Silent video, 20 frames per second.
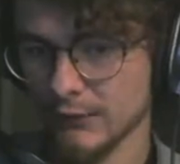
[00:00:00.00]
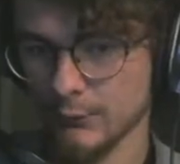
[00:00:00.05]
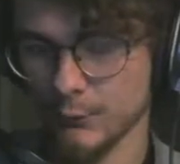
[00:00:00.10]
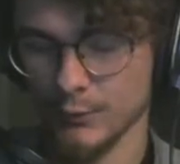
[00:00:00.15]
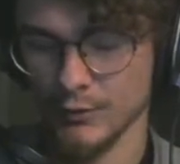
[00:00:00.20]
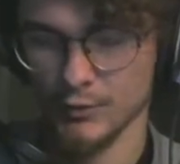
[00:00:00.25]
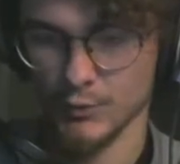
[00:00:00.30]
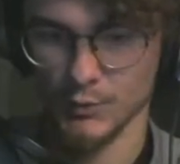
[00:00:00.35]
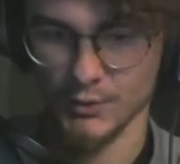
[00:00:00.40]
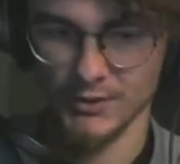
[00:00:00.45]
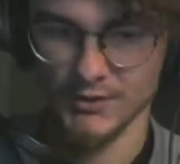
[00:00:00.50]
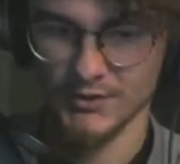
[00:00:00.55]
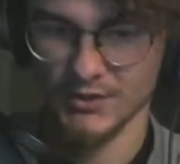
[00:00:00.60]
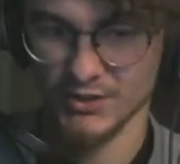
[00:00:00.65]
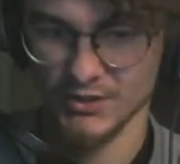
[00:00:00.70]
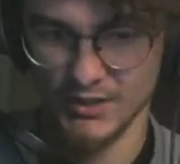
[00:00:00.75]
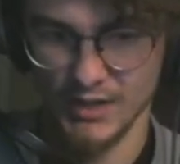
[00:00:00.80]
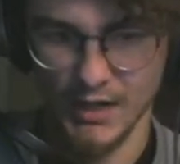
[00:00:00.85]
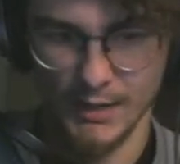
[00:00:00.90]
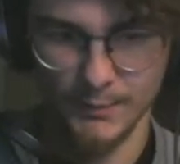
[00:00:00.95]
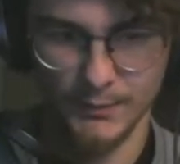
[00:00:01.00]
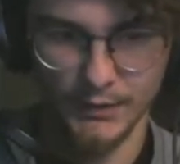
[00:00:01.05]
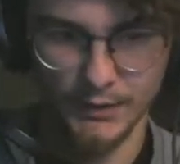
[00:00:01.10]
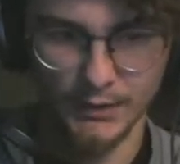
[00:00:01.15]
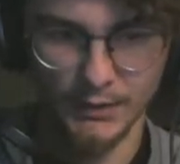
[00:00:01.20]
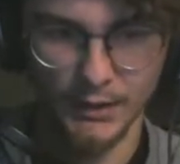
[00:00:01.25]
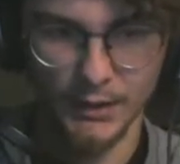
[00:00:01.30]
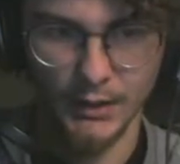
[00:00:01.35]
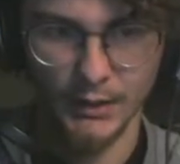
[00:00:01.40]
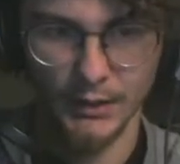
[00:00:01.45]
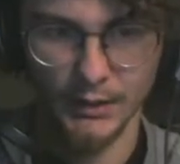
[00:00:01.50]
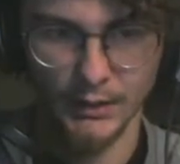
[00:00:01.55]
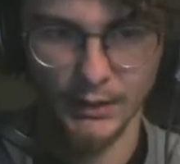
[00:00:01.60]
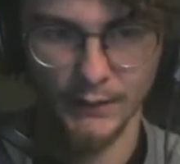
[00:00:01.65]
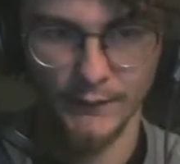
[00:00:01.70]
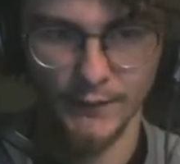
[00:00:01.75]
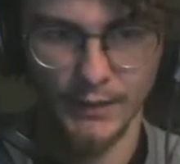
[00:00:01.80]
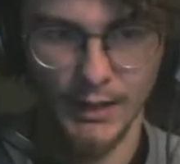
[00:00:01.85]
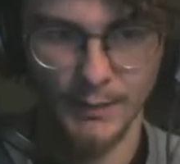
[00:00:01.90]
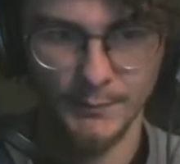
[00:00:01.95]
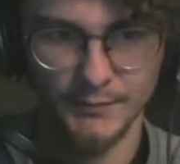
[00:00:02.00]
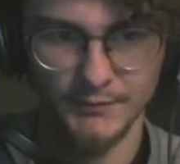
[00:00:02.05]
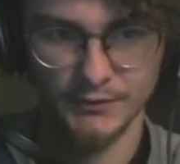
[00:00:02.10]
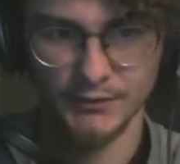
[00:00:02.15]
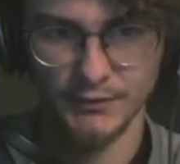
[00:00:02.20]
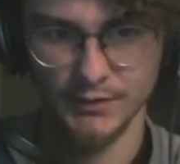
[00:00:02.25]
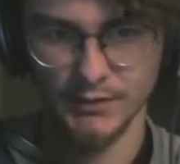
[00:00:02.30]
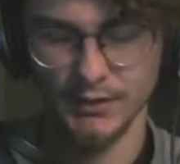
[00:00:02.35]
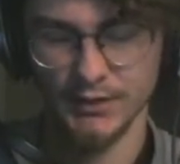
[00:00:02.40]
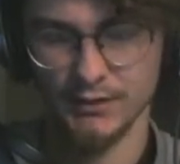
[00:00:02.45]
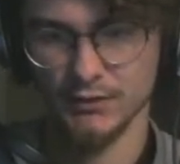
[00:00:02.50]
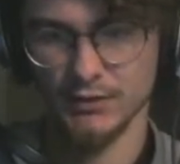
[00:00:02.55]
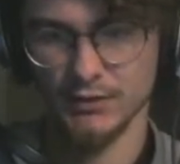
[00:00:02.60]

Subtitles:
which was just copy the composition and